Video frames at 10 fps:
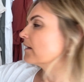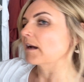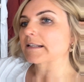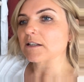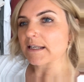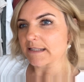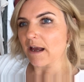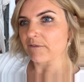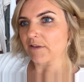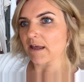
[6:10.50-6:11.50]
it's nice to
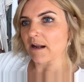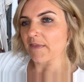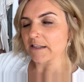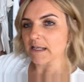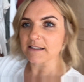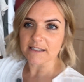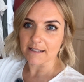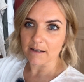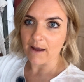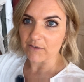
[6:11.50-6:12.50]
have that. And that's, as I
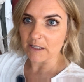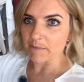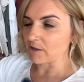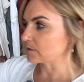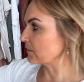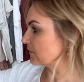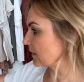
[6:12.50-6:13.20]
said, having the mirror has been really